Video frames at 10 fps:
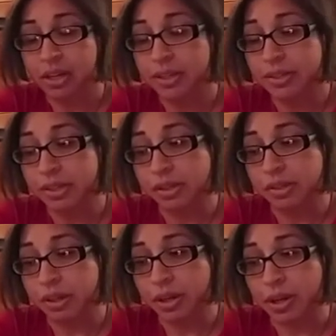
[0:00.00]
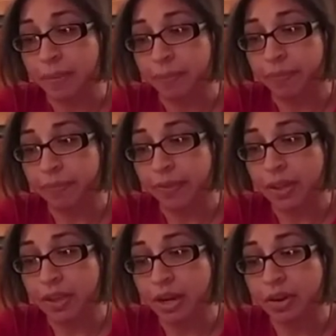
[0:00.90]
So
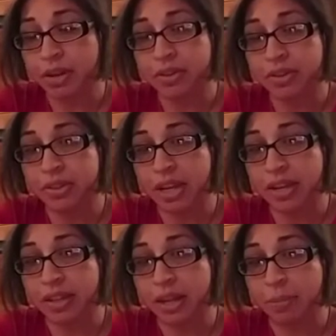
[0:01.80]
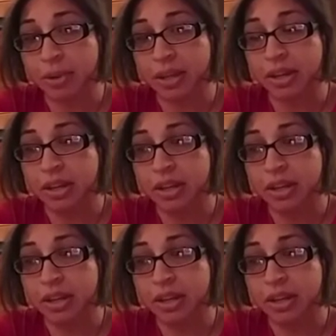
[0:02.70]
they don't understand that, but